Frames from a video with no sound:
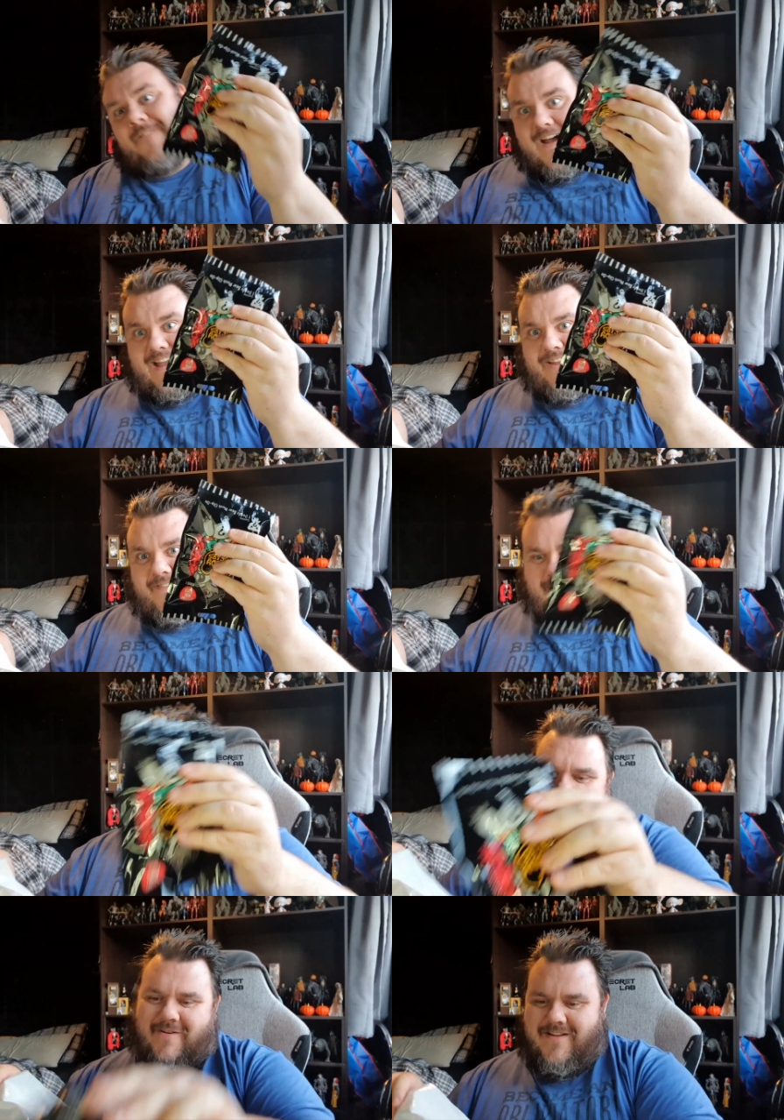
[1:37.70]
five to
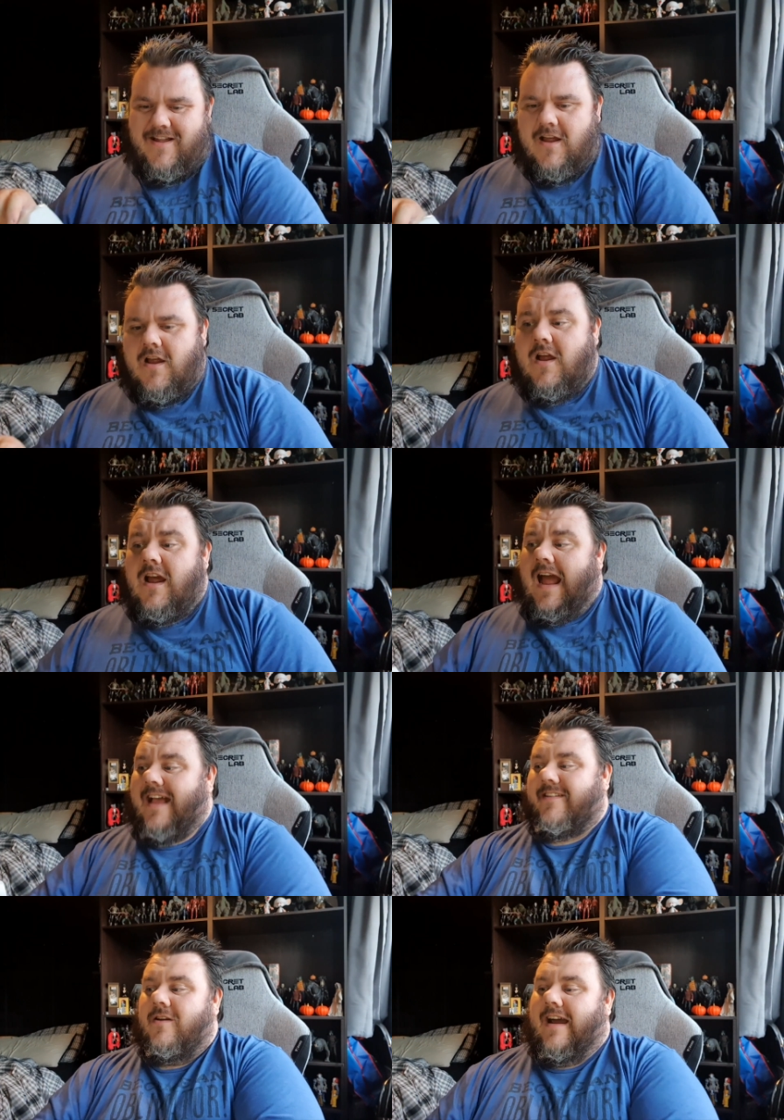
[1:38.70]
review.
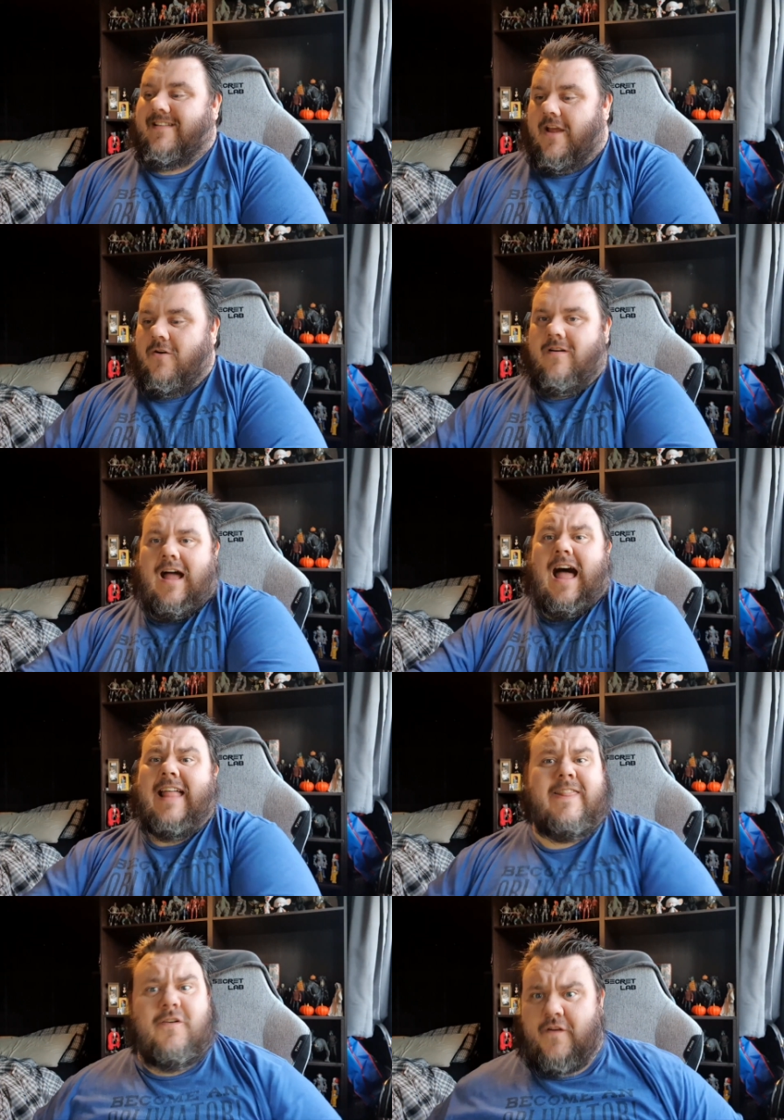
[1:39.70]
As you guys know,
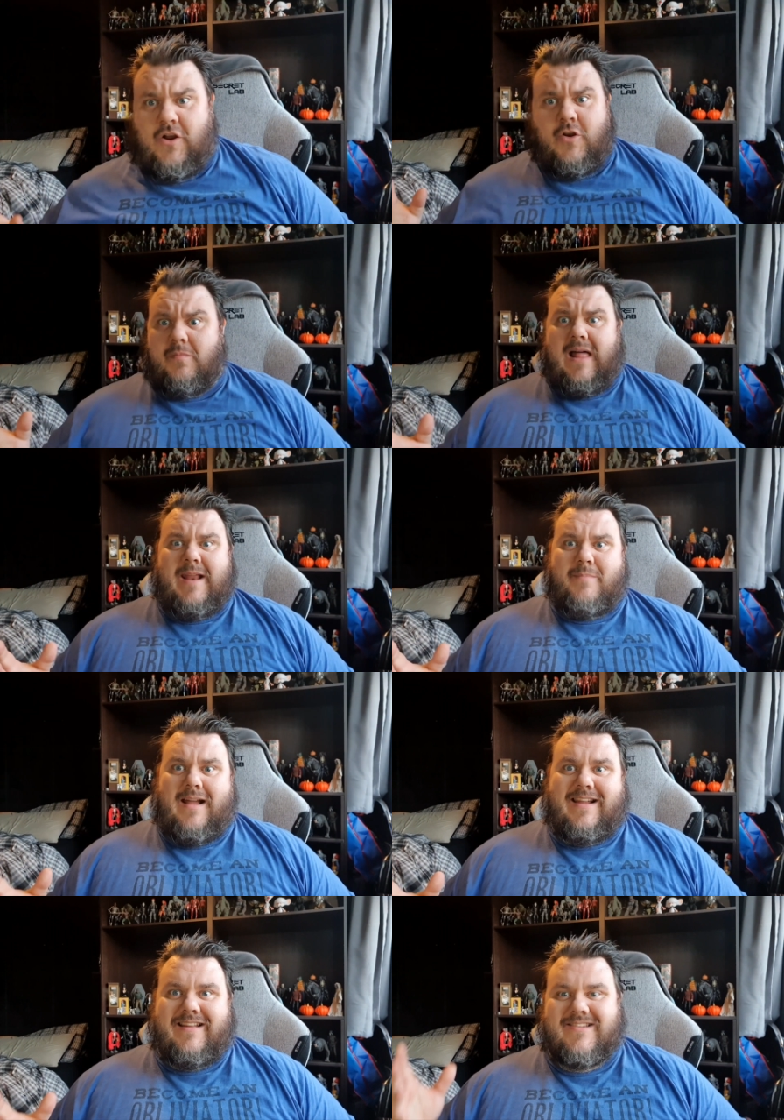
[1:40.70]
I love a good blind
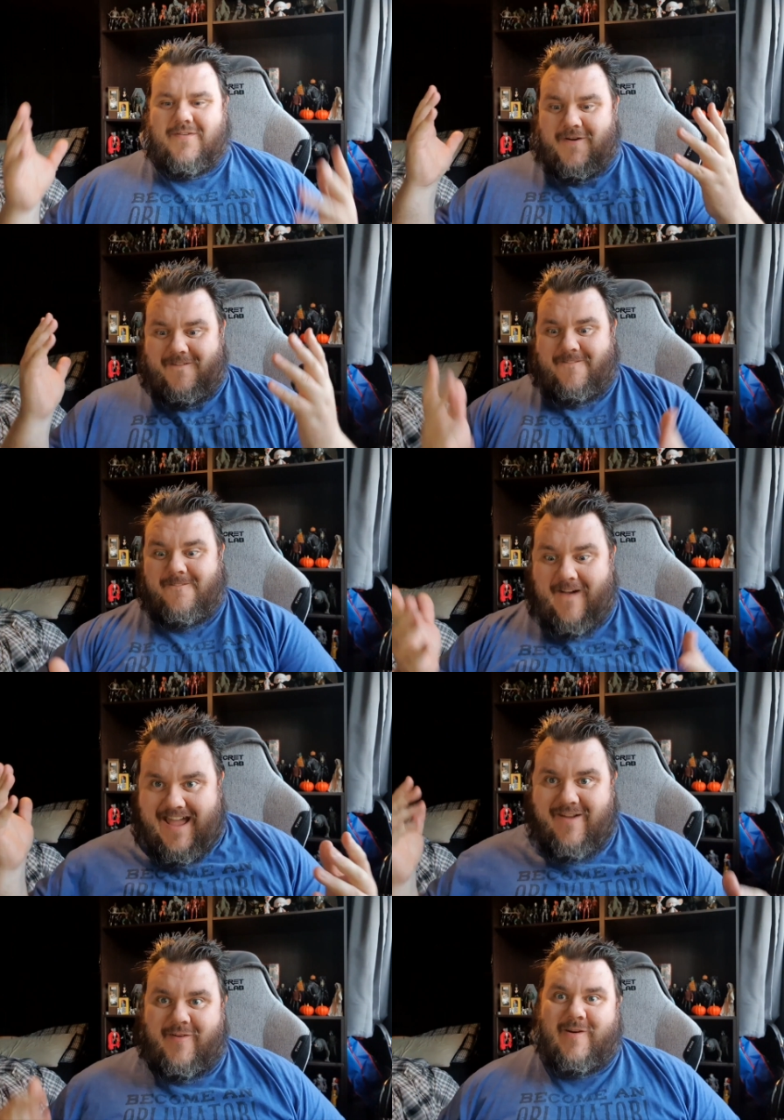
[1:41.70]
bag, so I've got
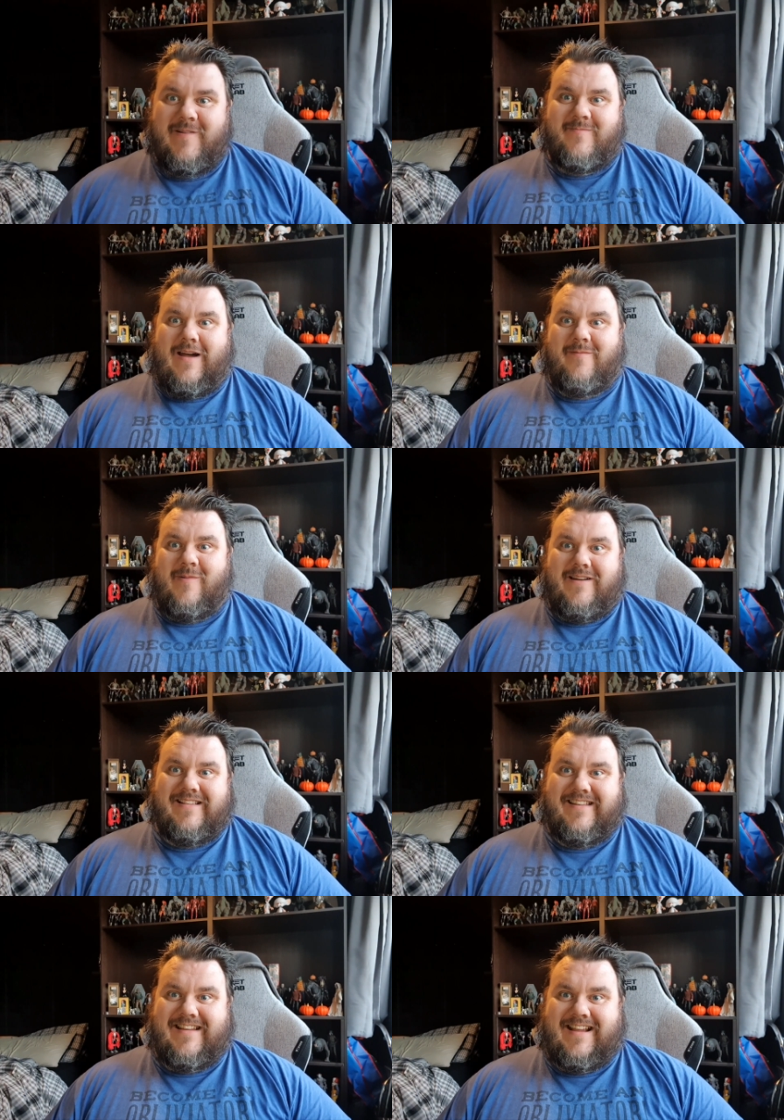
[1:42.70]
five of those bad
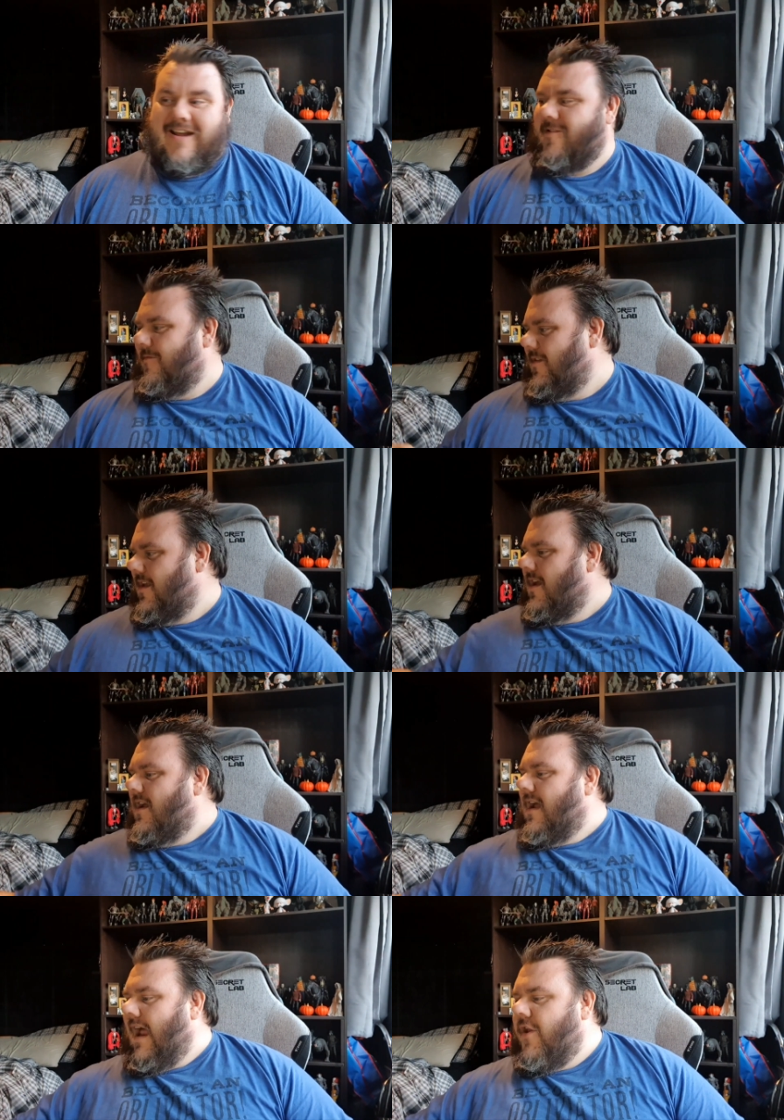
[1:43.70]
boys to check out.
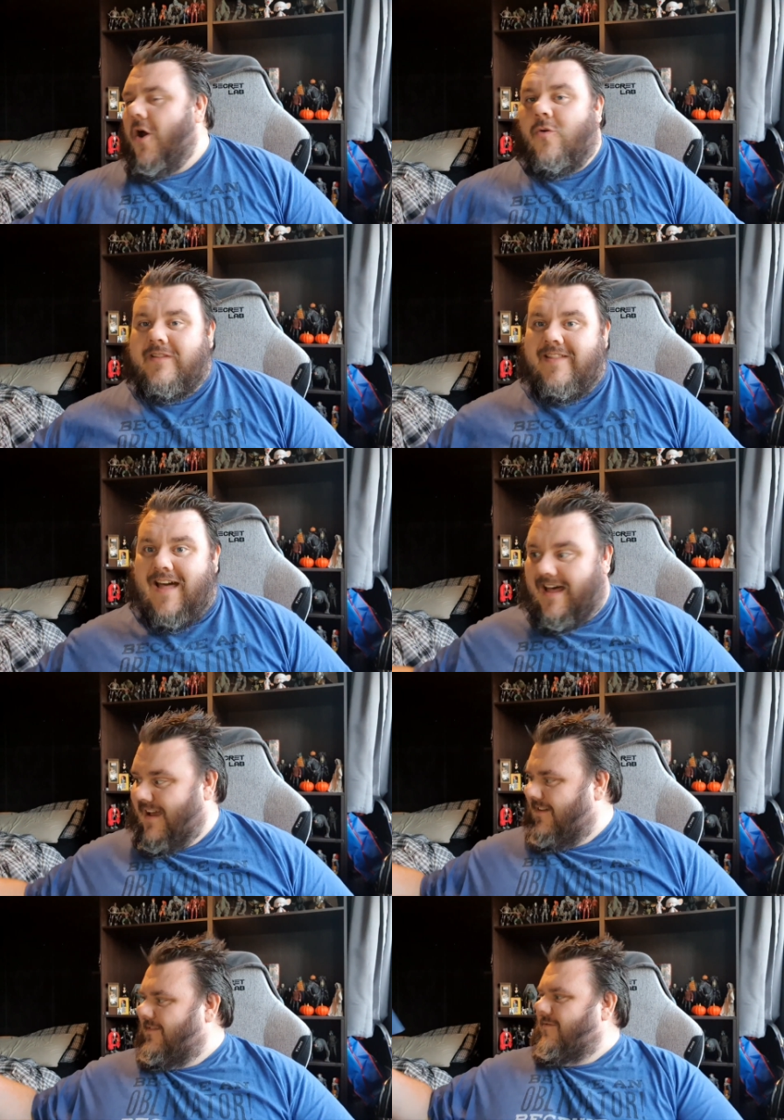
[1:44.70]
And not only
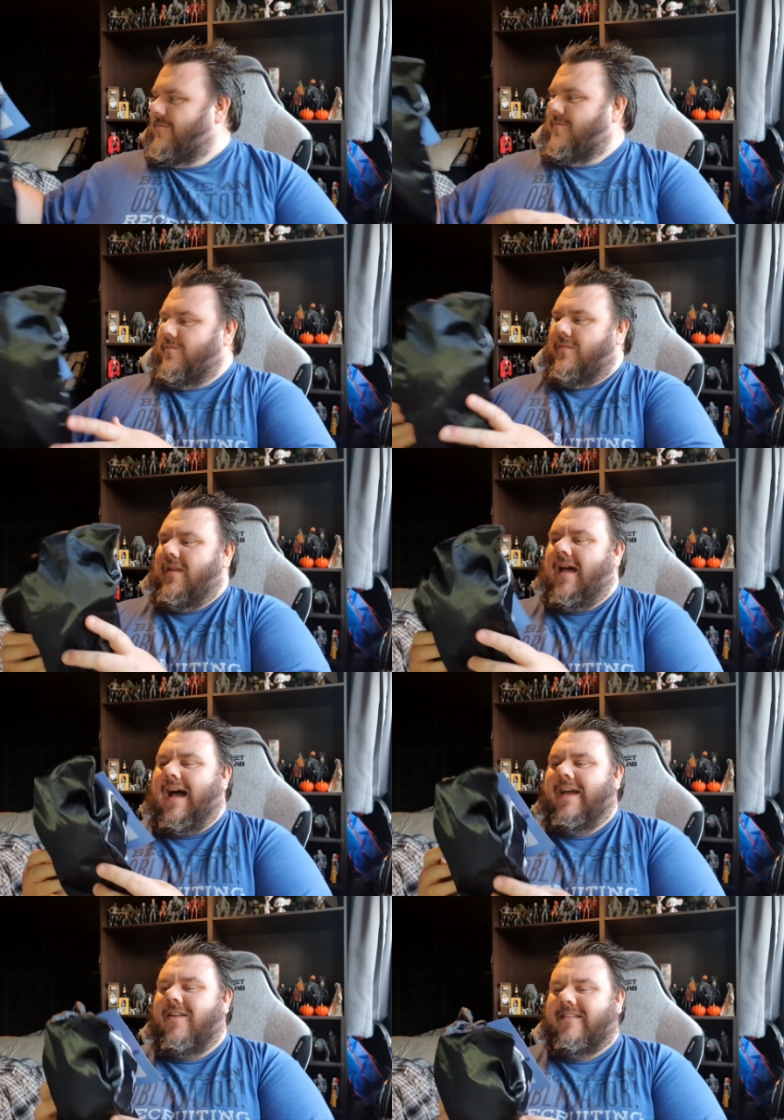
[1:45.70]
that,
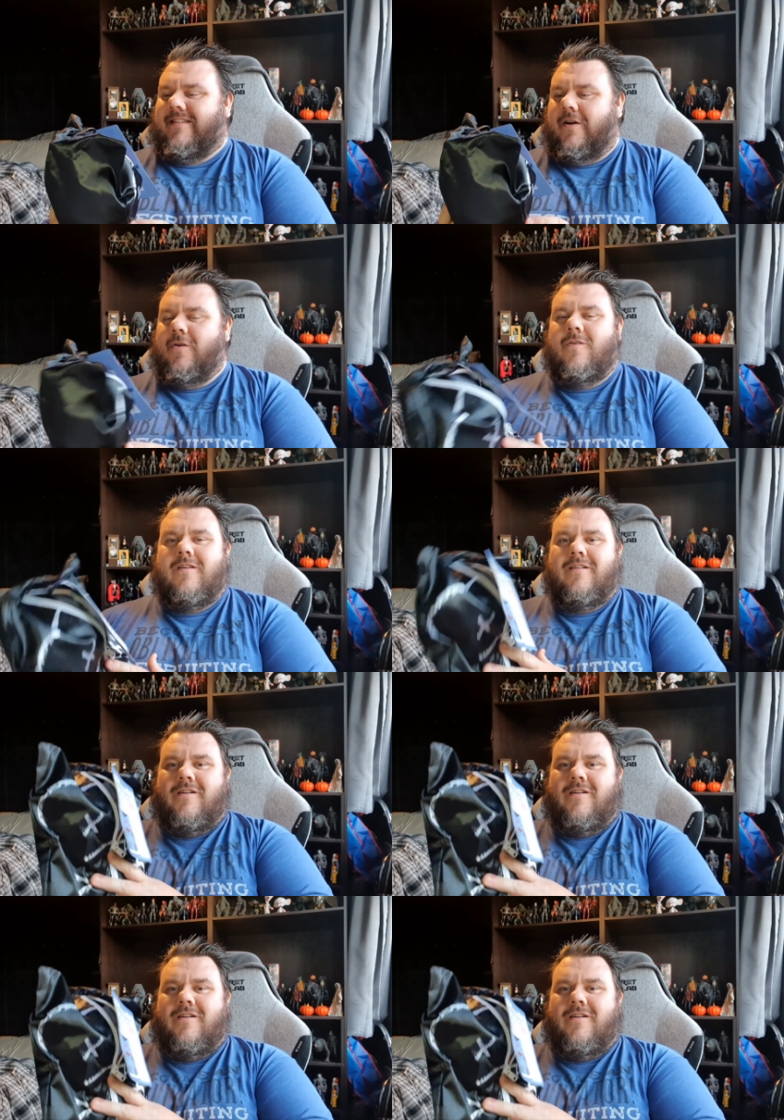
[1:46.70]
I also